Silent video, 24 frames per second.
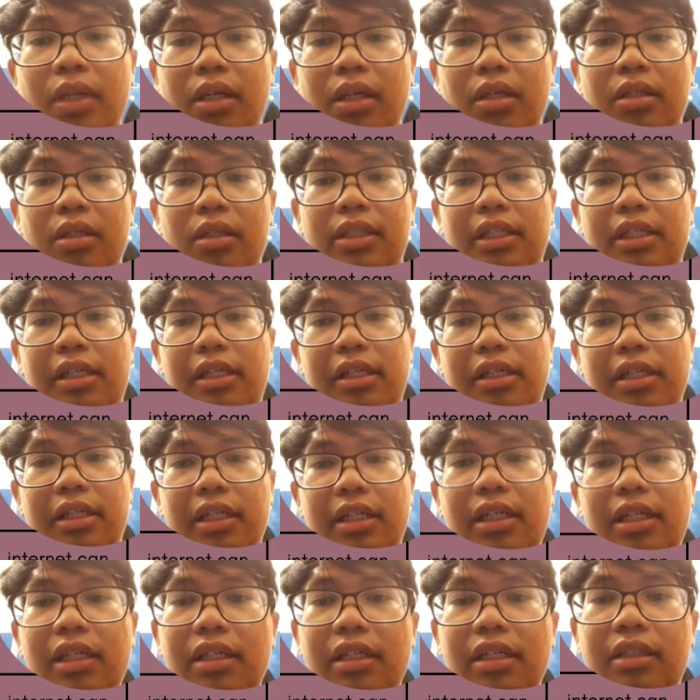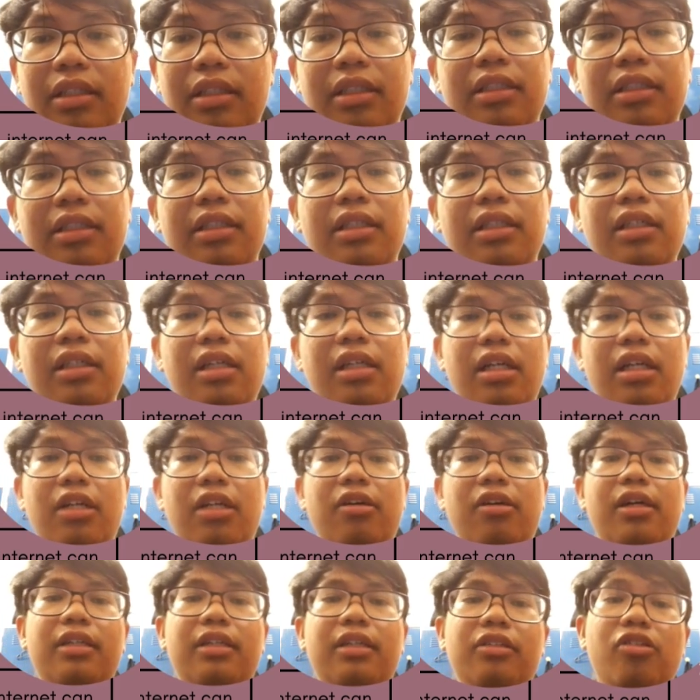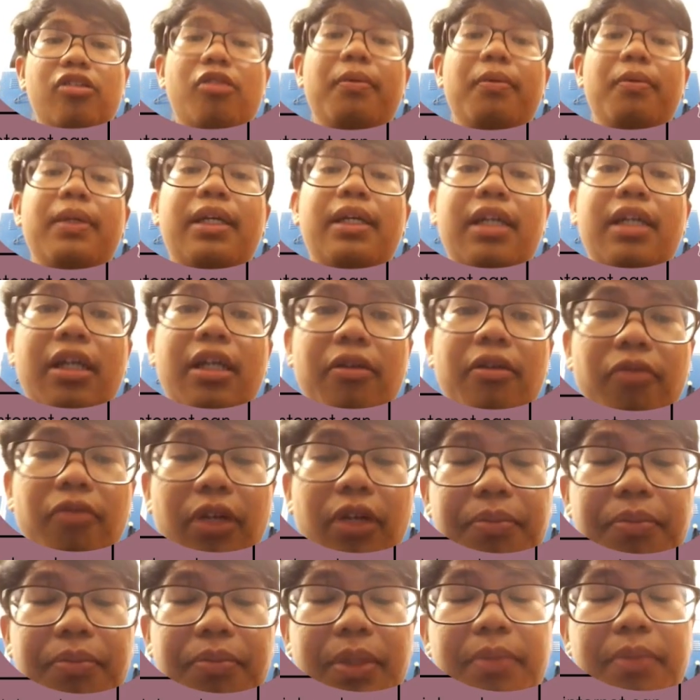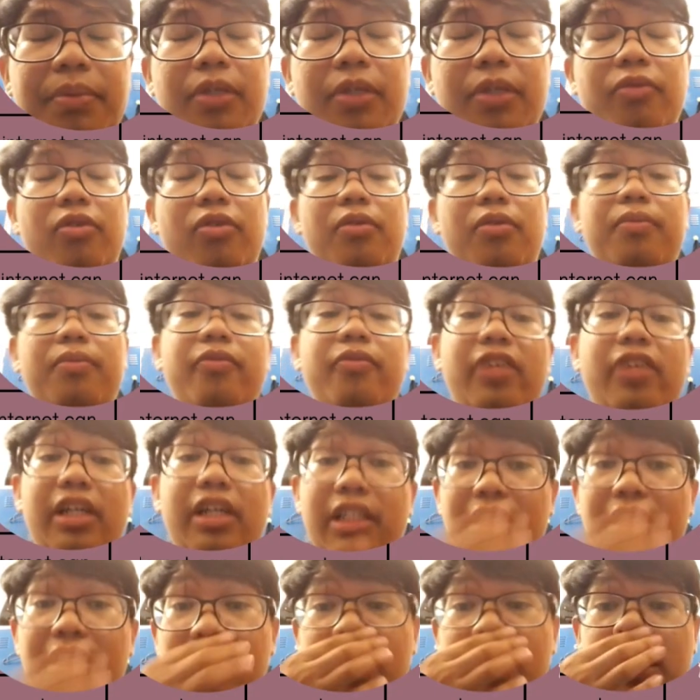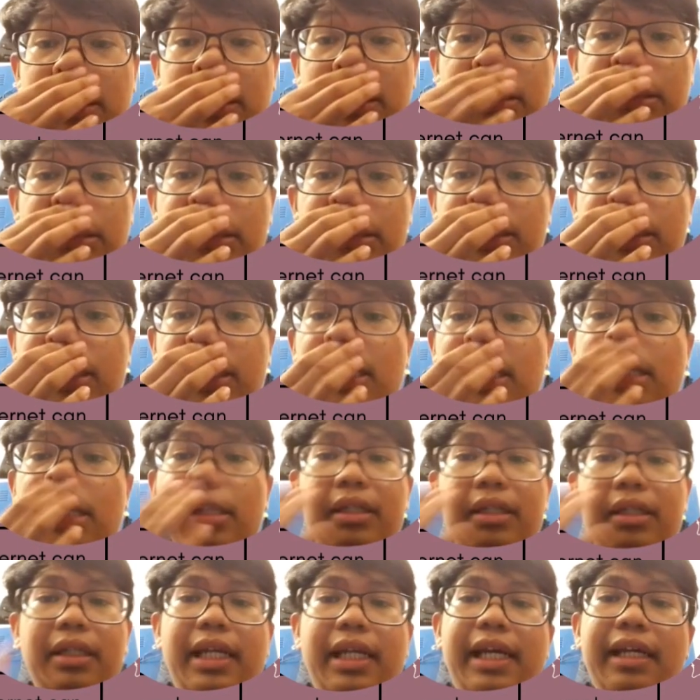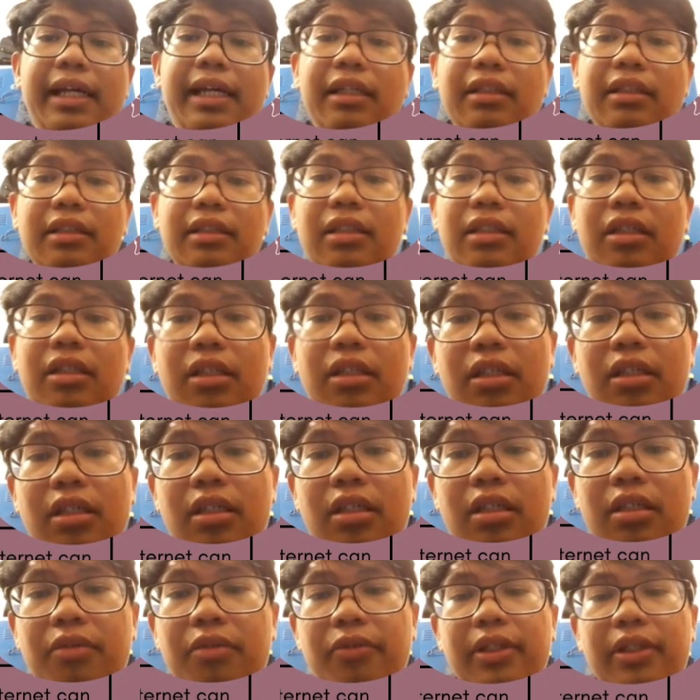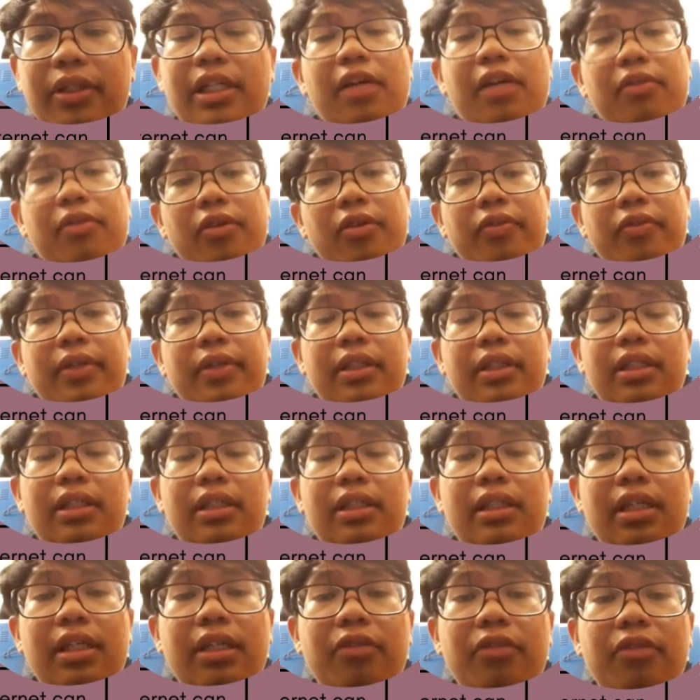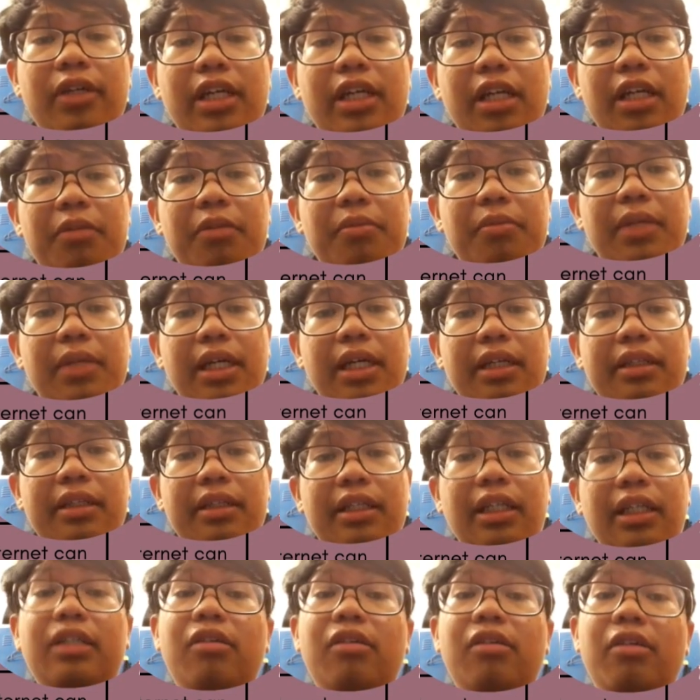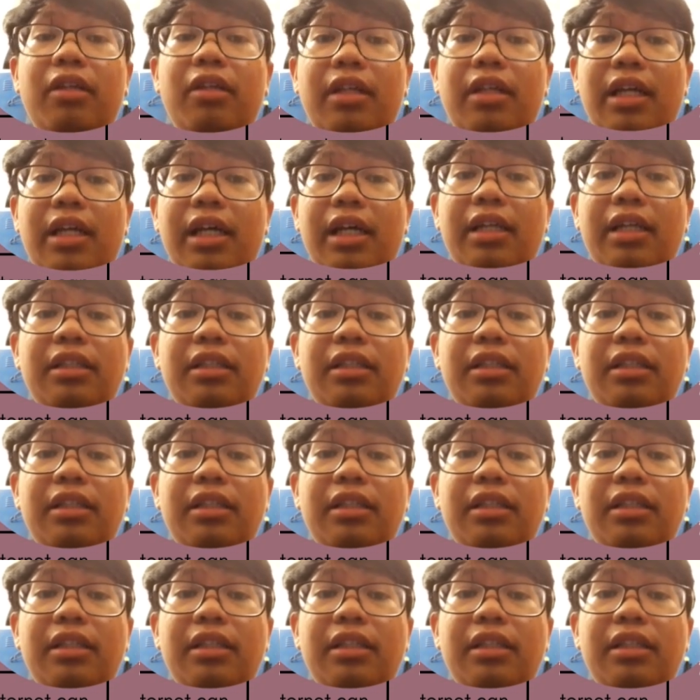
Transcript: Secondly, the Internet allows us to communicate with people from far distance. Next, With the help of internet, we can buy things online